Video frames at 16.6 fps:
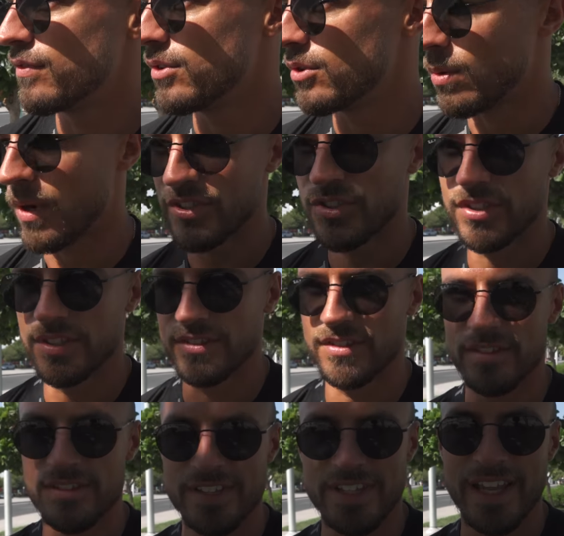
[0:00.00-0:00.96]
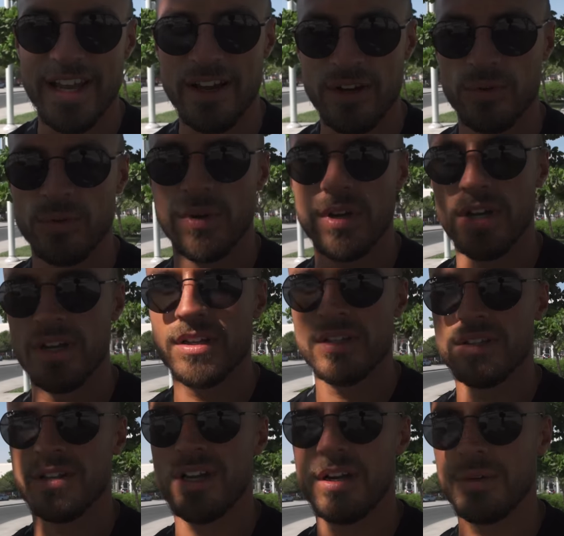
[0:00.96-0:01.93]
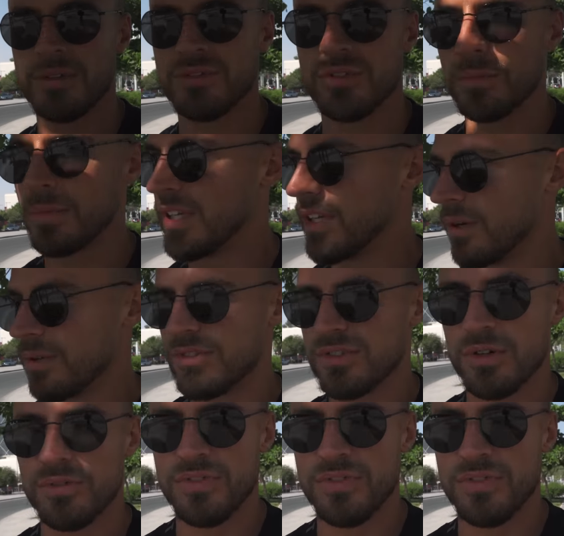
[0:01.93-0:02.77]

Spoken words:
few questions and see how it's all been going so